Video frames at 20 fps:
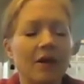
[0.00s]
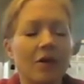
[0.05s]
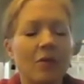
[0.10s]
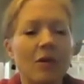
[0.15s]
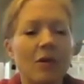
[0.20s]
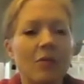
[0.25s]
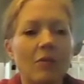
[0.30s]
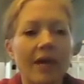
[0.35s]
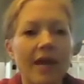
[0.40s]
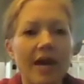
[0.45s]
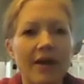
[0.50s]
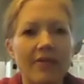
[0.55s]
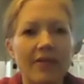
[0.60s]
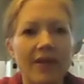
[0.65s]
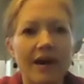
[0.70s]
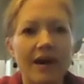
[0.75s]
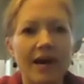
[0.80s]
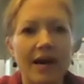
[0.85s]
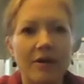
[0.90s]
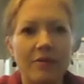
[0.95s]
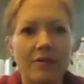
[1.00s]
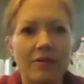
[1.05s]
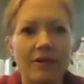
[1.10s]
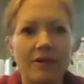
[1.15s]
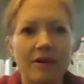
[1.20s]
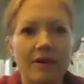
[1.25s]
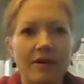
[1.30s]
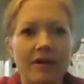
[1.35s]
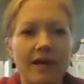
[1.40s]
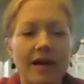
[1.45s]
when we had the
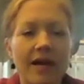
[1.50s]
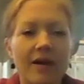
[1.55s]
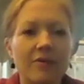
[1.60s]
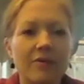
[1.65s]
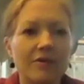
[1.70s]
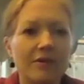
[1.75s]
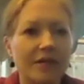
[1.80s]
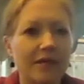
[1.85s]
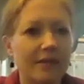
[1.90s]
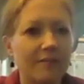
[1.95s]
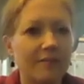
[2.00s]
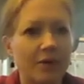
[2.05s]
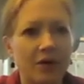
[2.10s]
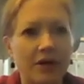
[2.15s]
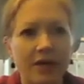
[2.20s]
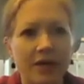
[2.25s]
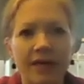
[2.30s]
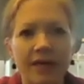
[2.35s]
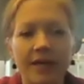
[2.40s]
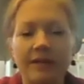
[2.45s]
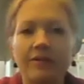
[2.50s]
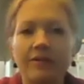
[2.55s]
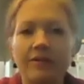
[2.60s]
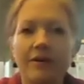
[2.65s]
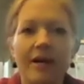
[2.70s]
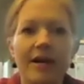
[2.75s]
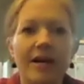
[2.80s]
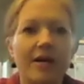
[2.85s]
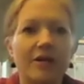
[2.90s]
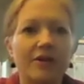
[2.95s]
housing market
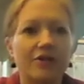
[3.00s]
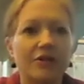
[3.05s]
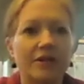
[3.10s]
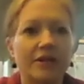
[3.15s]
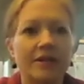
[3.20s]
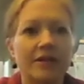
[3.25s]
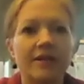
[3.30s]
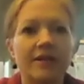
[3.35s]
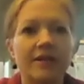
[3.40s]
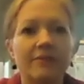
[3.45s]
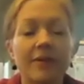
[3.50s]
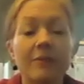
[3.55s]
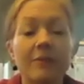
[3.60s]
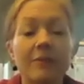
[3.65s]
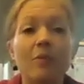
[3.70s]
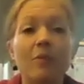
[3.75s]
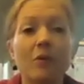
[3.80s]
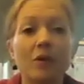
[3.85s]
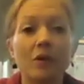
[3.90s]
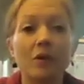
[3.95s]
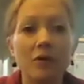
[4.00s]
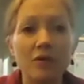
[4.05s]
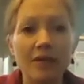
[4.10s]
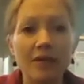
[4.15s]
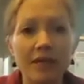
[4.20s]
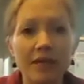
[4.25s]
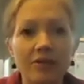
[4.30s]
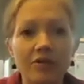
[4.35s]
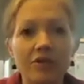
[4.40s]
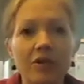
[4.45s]
crash and people were
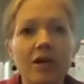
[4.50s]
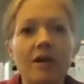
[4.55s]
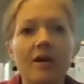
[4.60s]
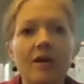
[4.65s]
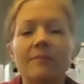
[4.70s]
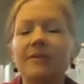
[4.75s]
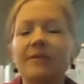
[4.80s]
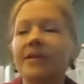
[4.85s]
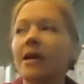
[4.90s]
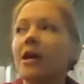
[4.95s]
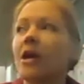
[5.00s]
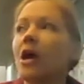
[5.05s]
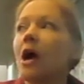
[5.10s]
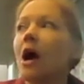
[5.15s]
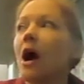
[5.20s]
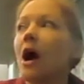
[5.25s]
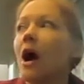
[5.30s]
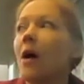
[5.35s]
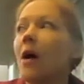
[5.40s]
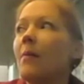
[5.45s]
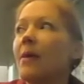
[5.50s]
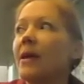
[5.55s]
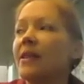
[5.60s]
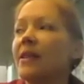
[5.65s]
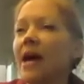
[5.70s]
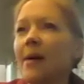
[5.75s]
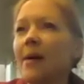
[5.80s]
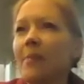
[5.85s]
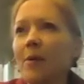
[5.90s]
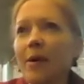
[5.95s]
losing their jobs, at that
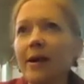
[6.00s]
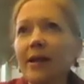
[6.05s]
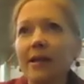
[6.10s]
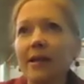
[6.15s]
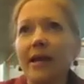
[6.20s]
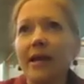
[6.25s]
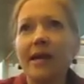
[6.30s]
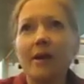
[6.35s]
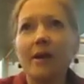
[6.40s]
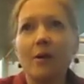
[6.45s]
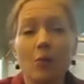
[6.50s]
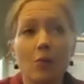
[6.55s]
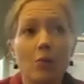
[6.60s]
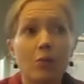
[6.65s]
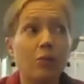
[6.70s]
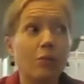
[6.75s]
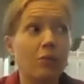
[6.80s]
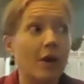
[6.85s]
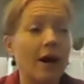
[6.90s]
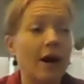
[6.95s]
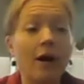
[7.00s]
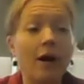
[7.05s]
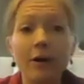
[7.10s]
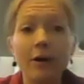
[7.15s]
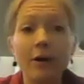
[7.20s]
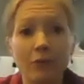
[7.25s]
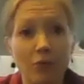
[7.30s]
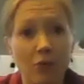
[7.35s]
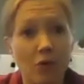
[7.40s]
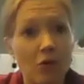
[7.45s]
point, like our
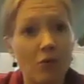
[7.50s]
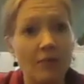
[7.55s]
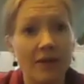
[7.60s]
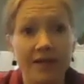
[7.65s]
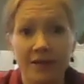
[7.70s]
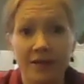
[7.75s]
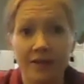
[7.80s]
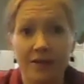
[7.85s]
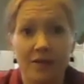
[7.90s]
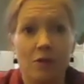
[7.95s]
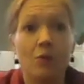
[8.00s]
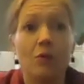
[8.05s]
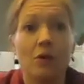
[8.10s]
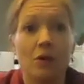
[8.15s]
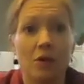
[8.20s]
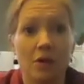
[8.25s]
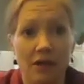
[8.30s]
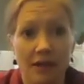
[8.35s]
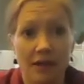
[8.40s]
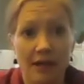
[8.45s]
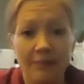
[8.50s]
enrollment soared.